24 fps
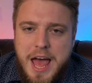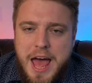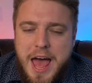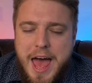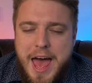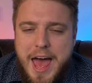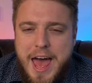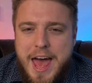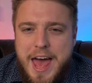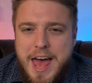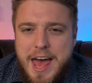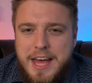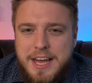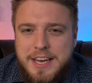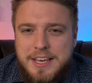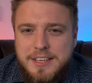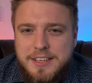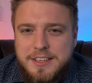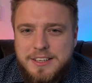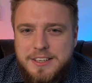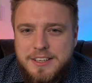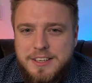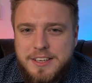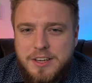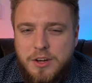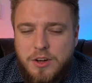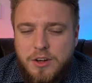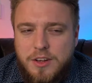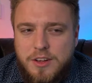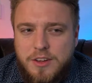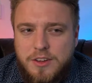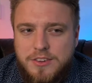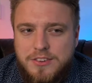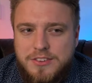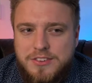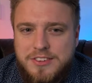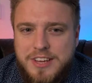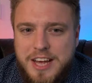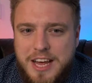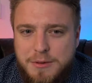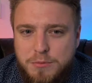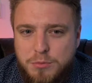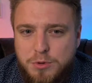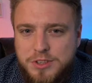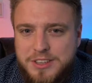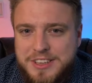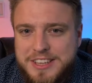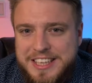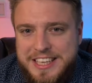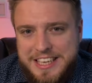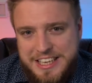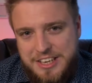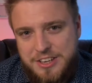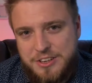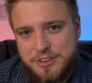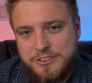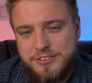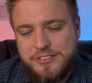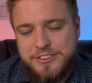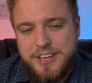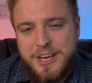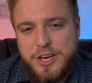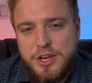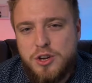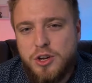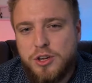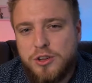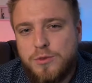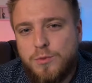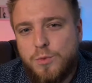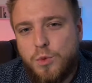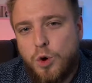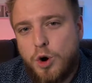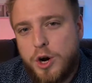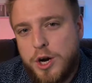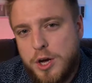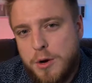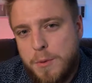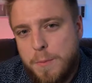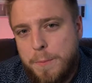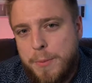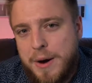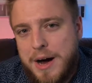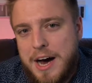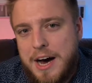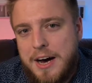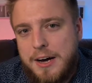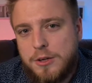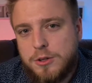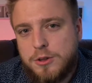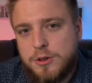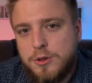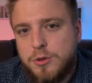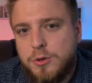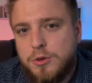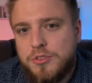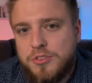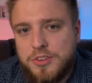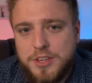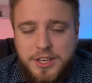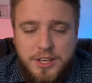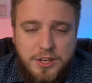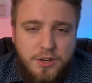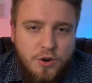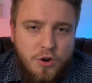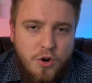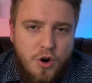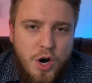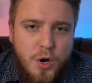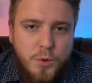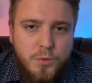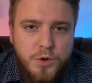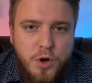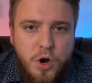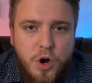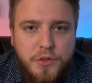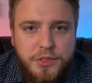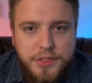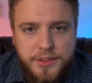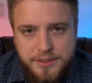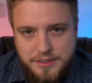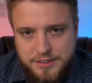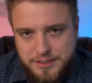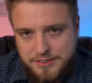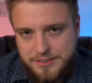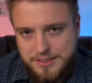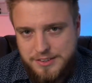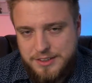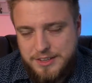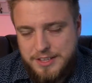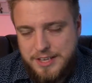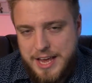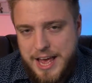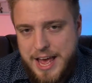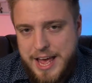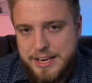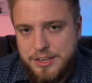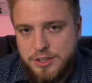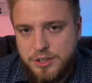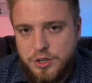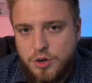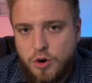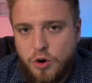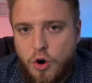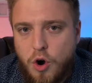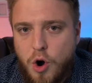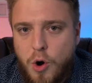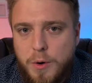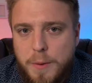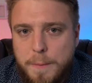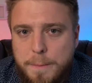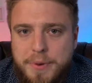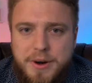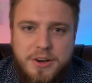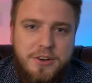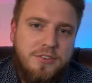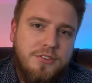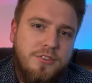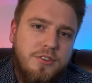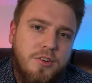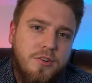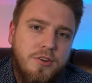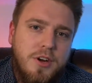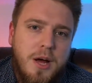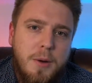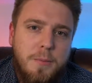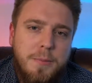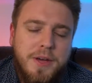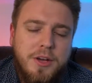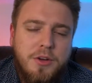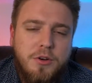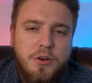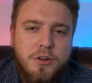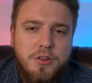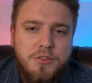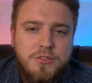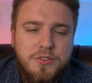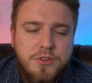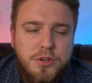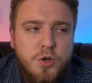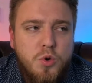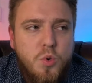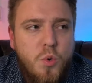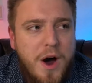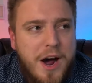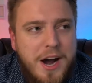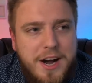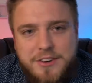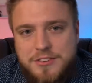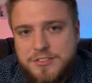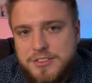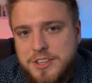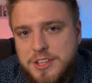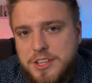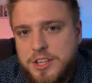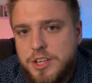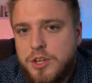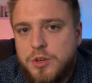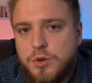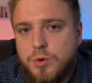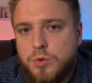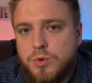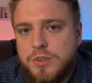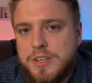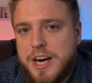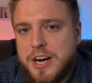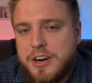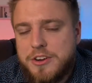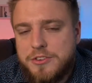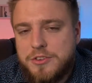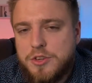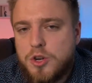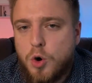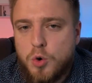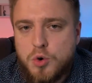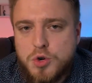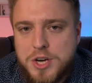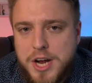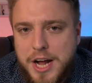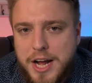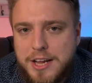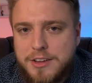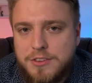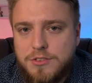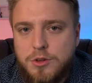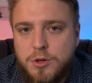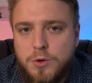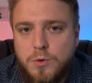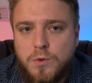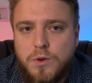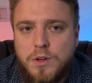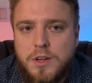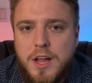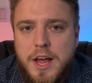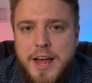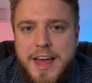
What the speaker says: and simultaneously not worry about losing your own authenticity and your own persona, because you are still you. There is no chance you will